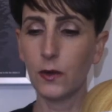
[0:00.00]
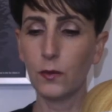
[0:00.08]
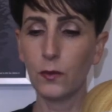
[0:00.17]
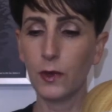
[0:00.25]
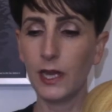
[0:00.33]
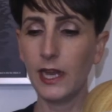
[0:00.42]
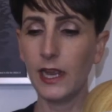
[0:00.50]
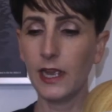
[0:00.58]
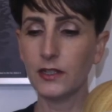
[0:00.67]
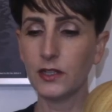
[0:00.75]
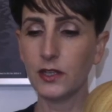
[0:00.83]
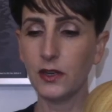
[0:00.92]

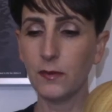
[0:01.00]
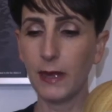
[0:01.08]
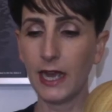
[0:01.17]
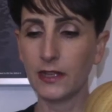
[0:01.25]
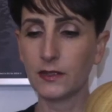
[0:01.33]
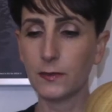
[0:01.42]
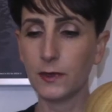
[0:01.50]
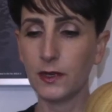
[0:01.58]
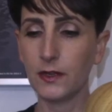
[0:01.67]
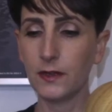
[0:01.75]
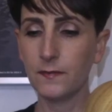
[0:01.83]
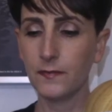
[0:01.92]
re-enter your password.
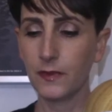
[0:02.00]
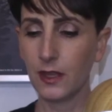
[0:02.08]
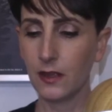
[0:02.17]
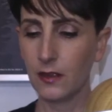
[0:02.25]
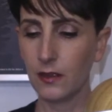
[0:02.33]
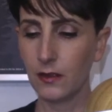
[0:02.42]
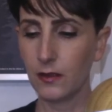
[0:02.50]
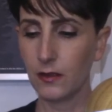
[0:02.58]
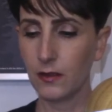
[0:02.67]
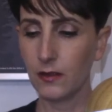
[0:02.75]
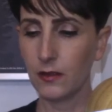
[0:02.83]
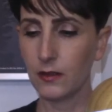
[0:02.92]

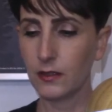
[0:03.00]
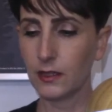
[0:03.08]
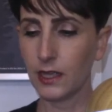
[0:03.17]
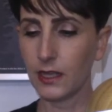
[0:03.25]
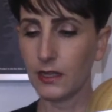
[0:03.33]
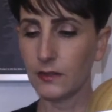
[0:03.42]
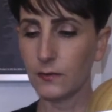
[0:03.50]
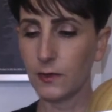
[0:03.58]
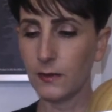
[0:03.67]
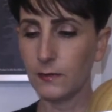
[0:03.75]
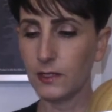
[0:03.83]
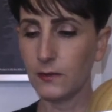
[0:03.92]
That is what
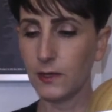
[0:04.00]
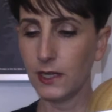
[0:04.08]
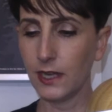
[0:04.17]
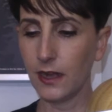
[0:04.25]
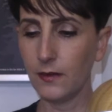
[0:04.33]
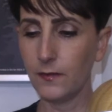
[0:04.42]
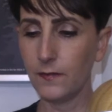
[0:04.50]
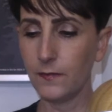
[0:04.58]
I'm doing now.